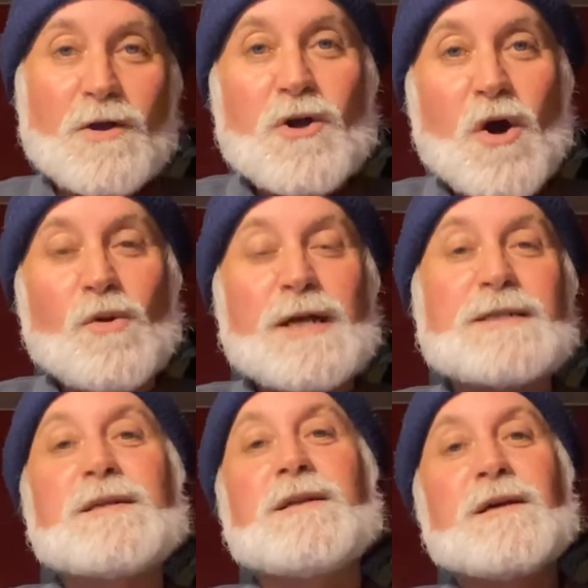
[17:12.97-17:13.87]
Go
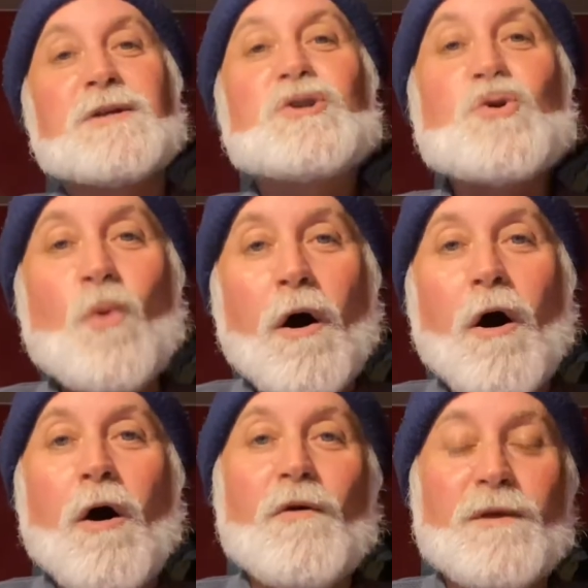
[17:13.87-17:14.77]
listen to
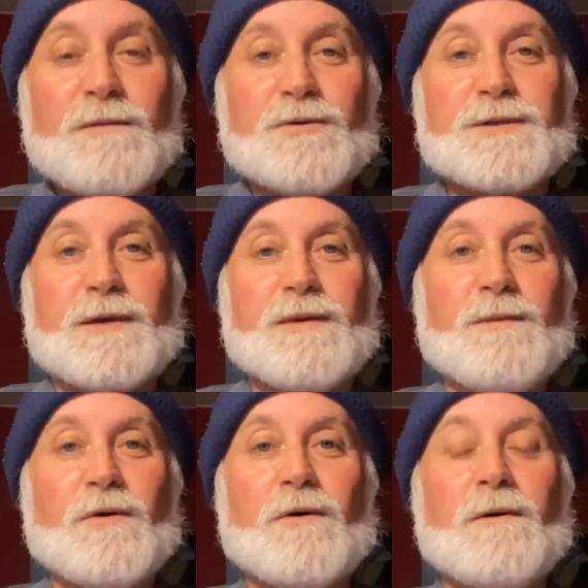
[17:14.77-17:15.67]
all the music,
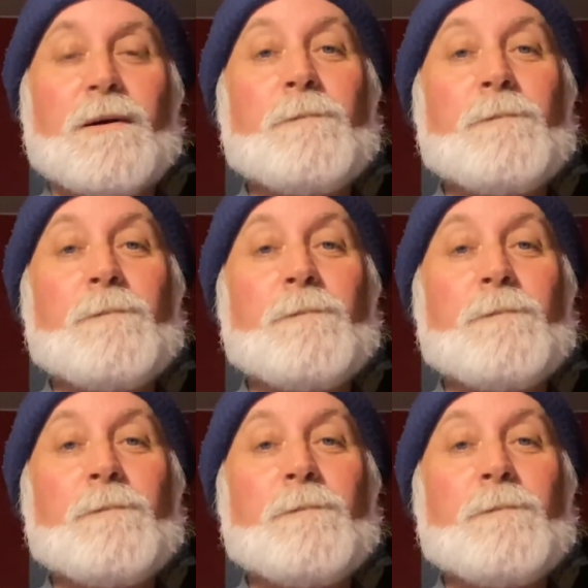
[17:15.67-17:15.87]
people.